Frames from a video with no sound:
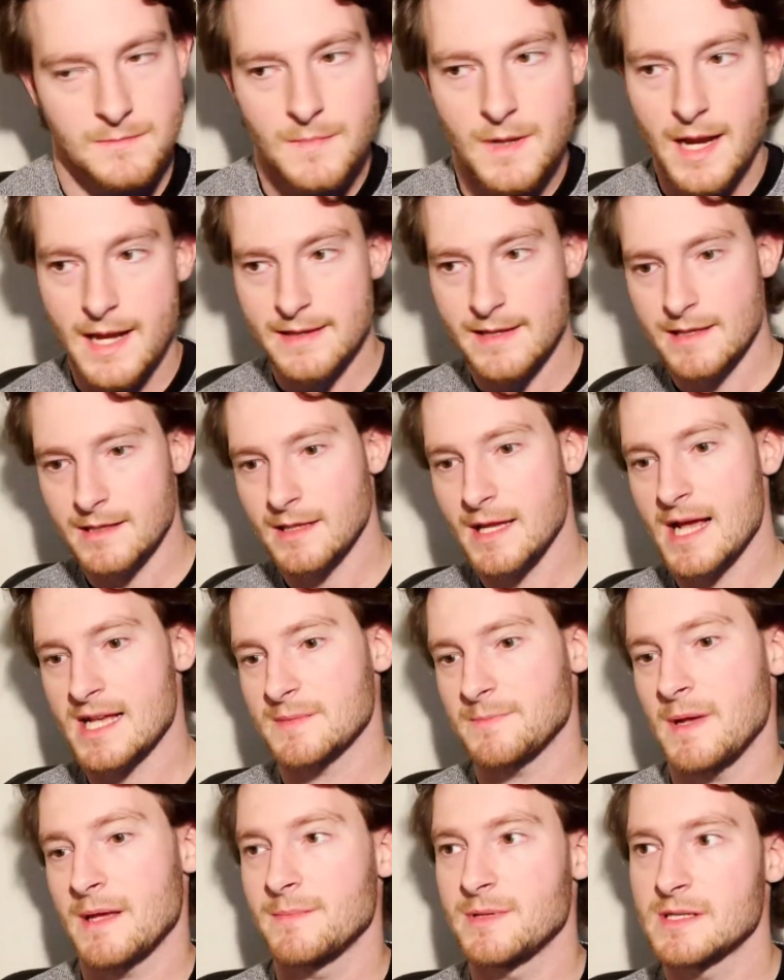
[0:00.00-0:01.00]
And then the last
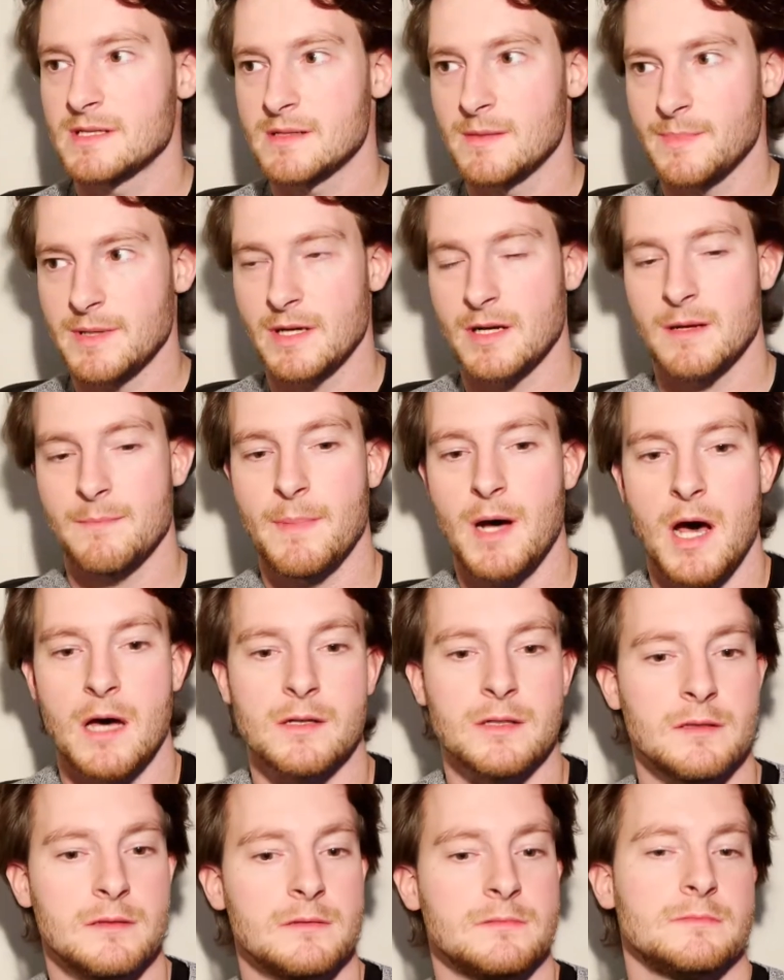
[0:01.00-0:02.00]
baby's sipping on a
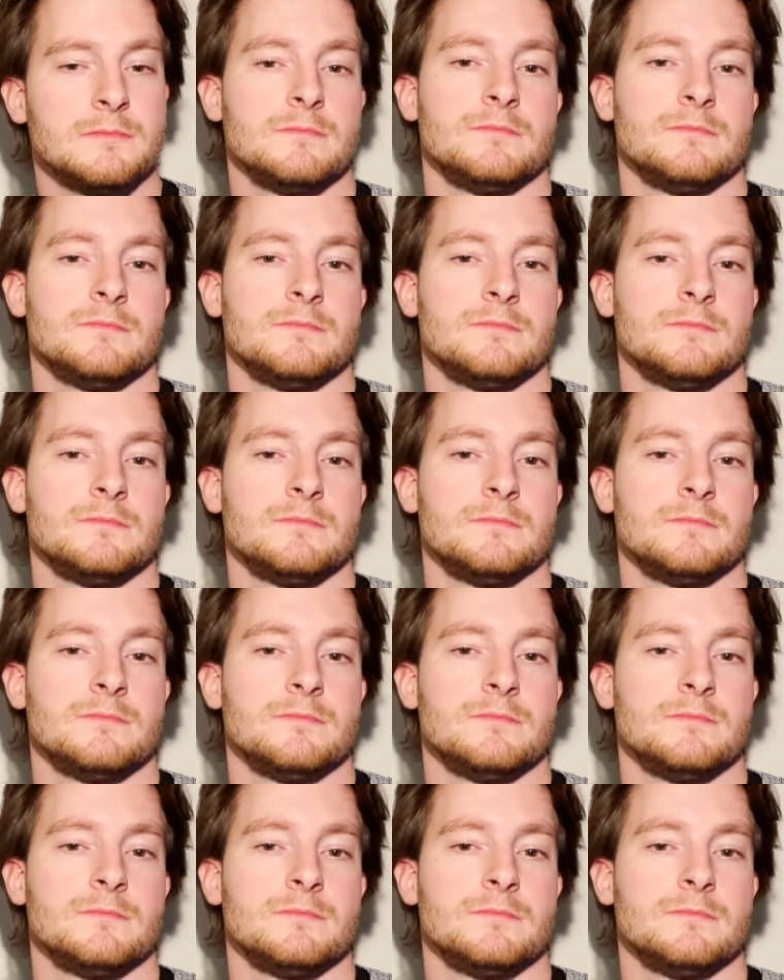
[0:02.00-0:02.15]
bottle,